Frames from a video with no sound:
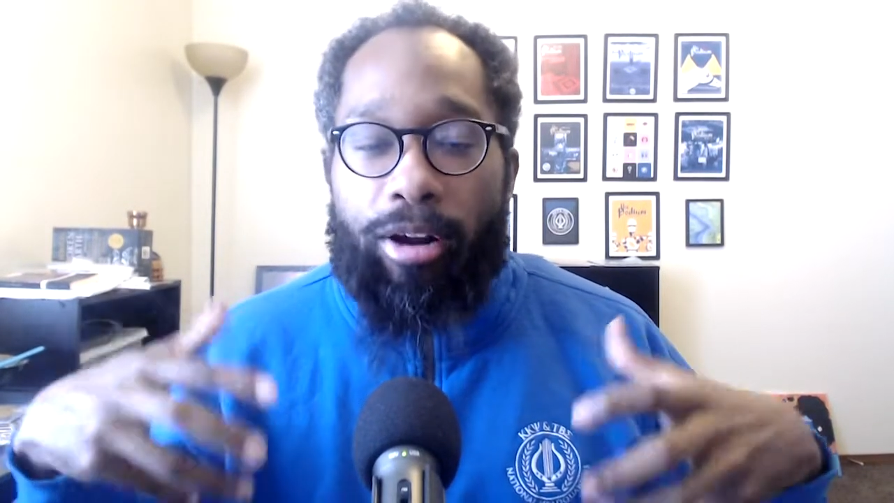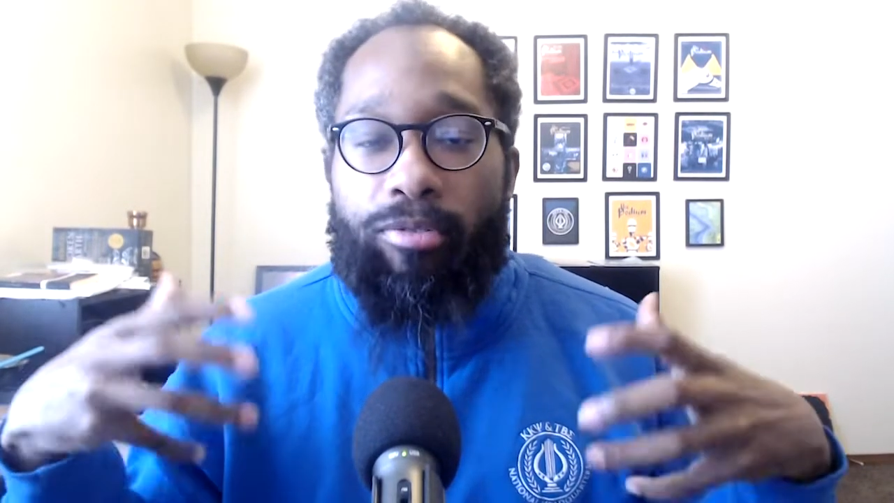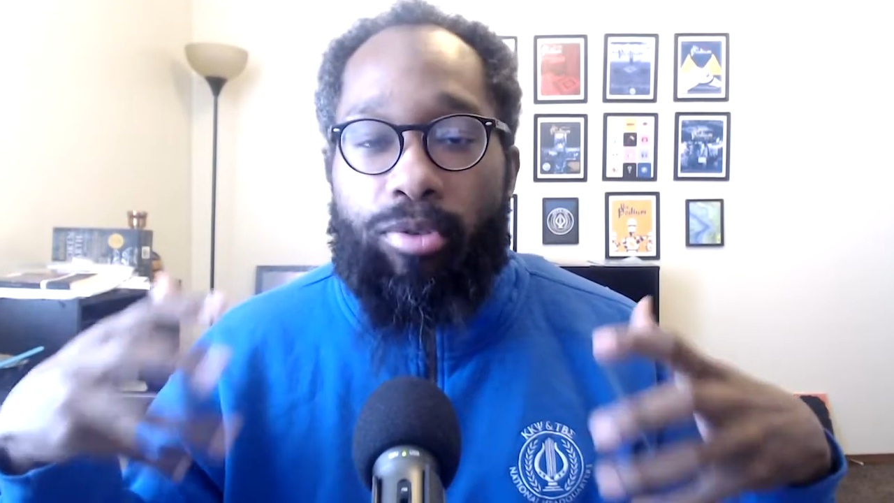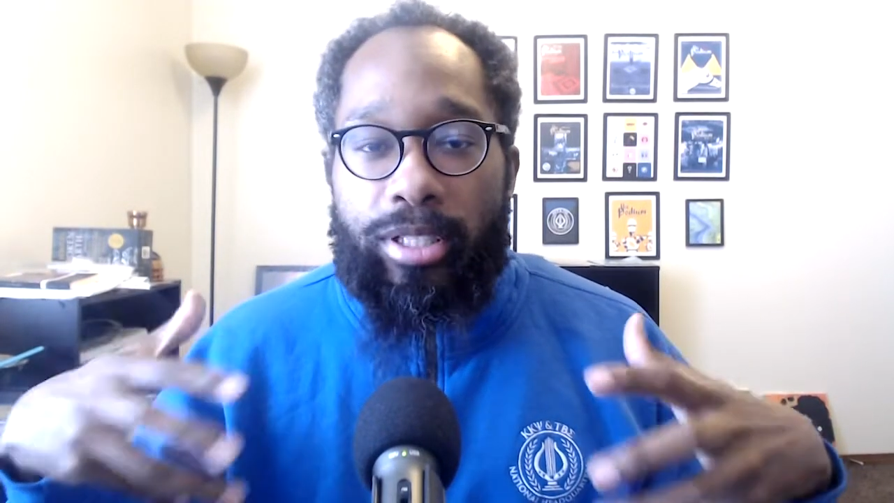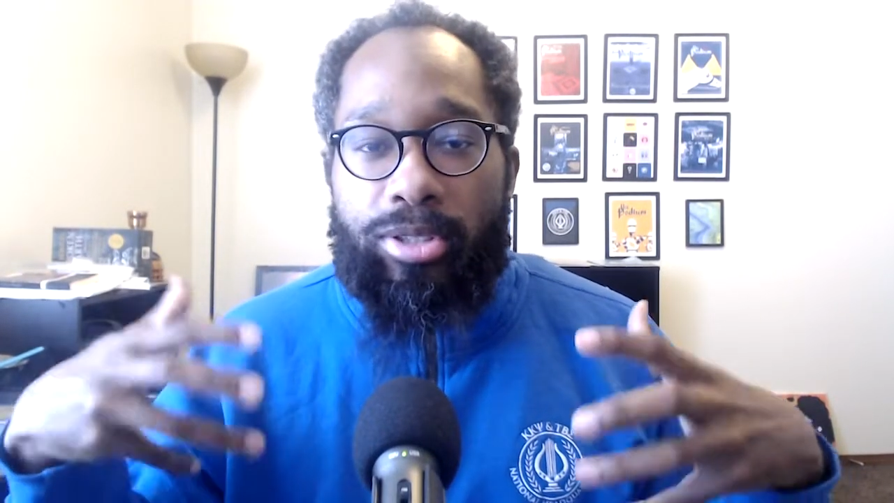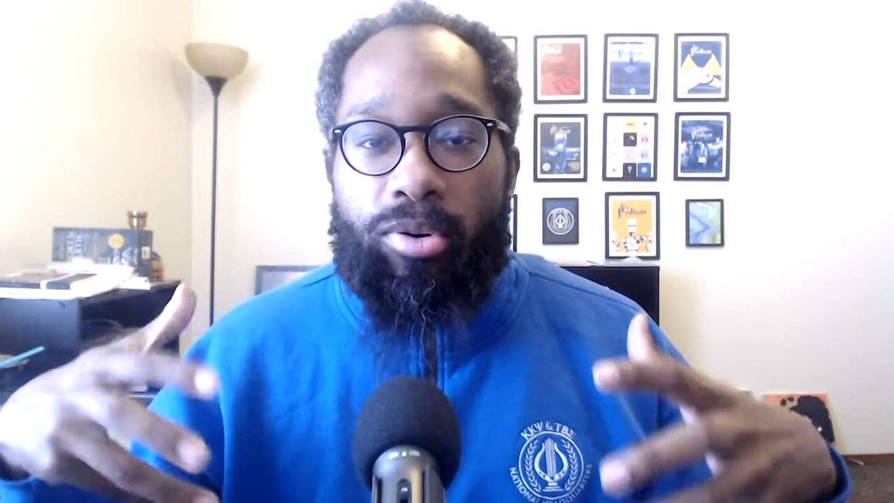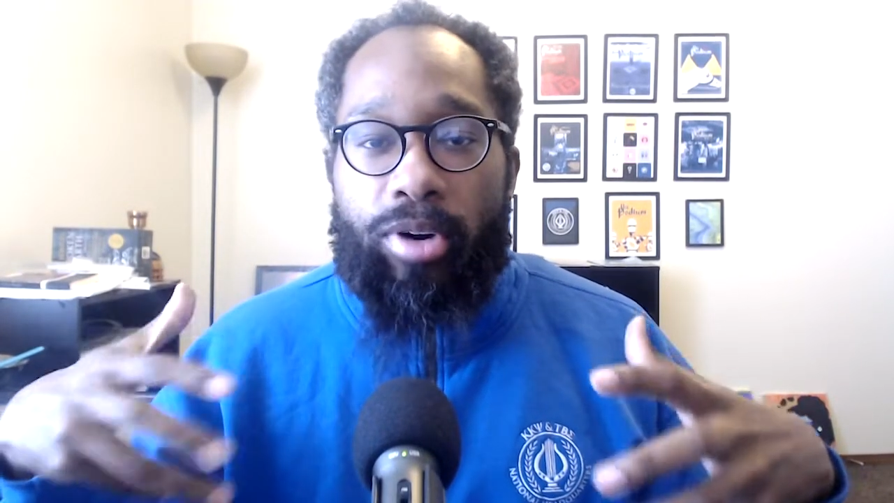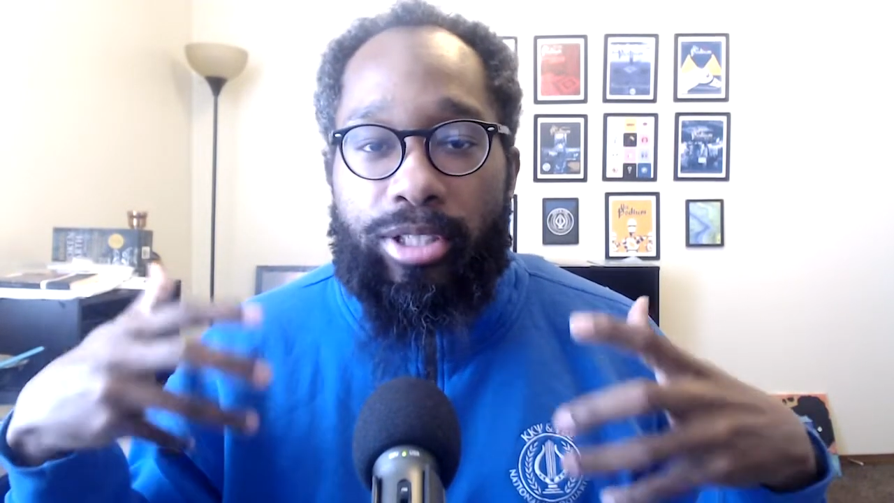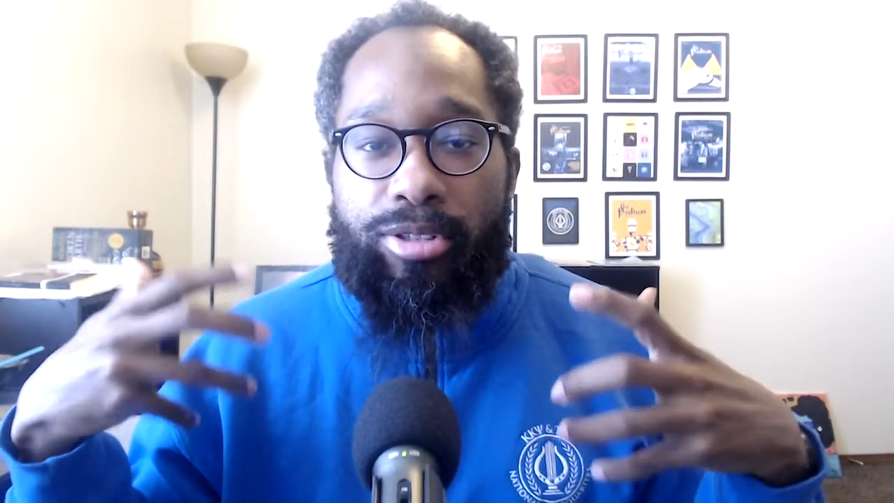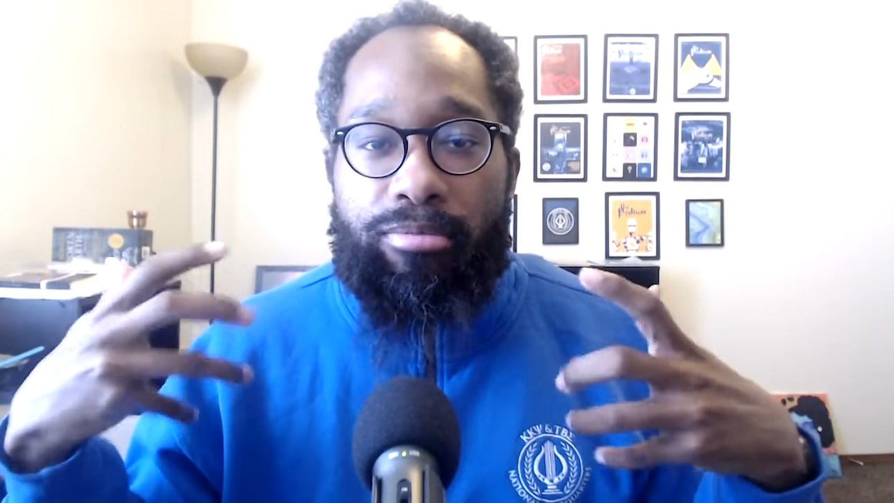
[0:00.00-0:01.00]
of what's
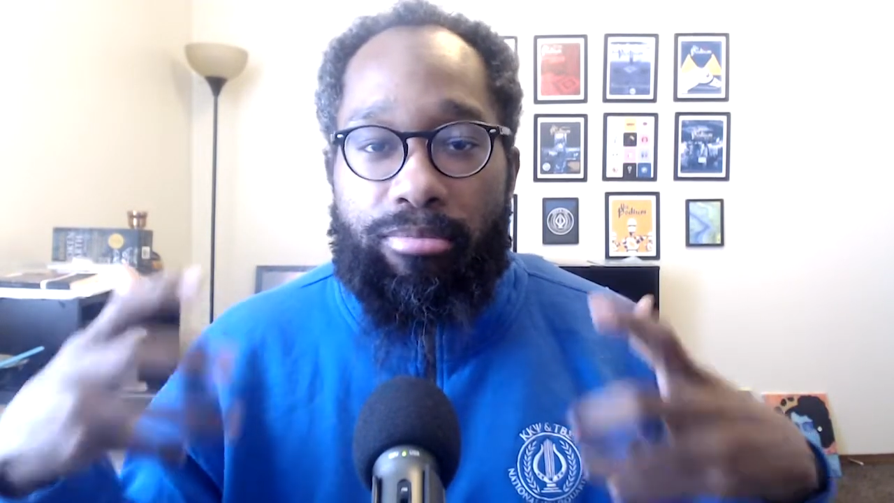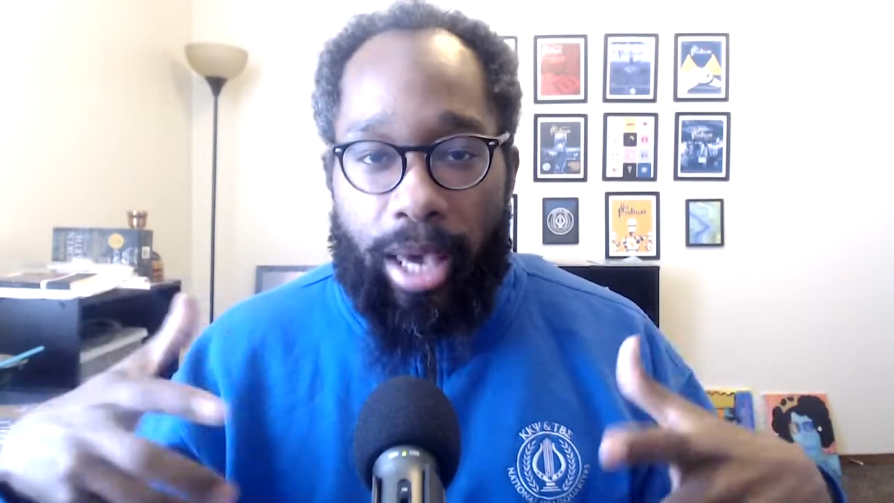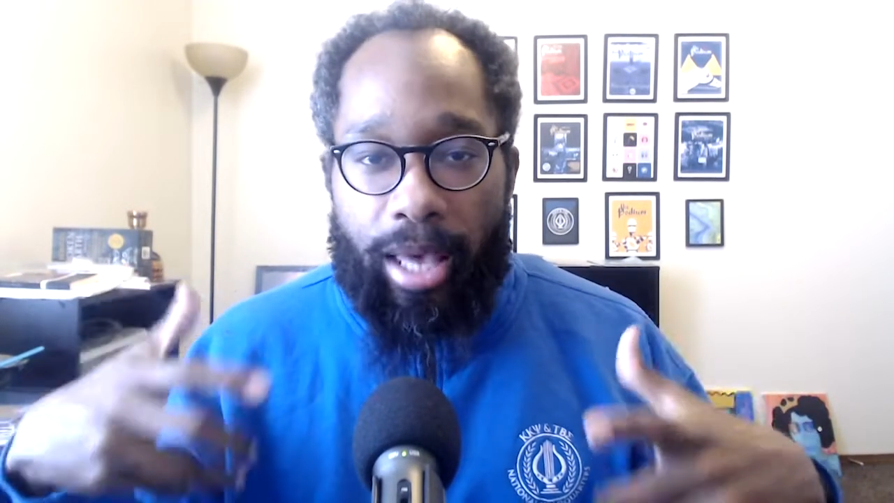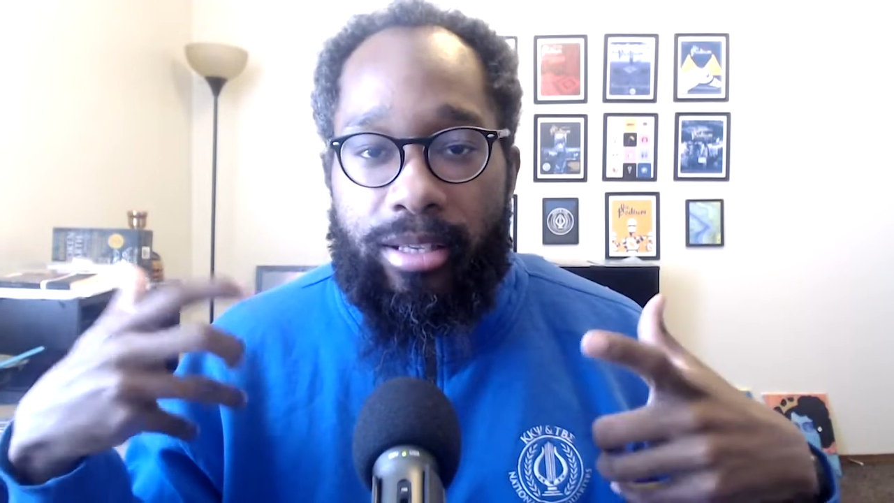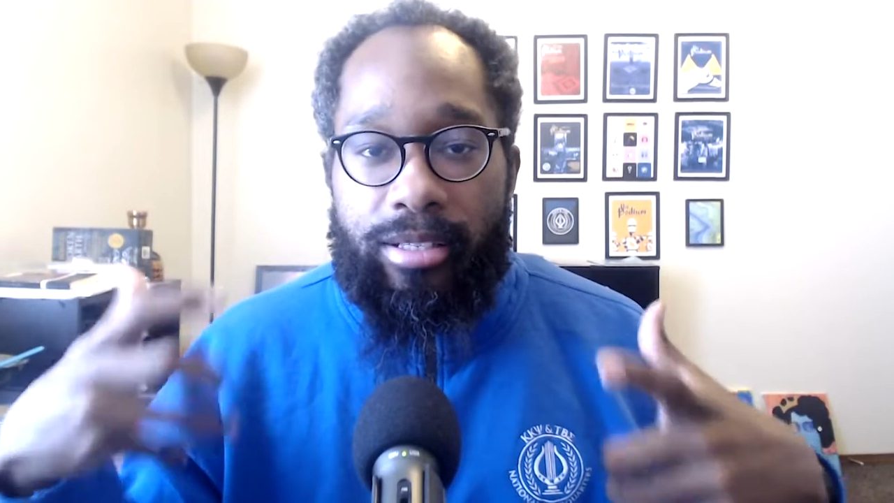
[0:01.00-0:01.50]
going to make the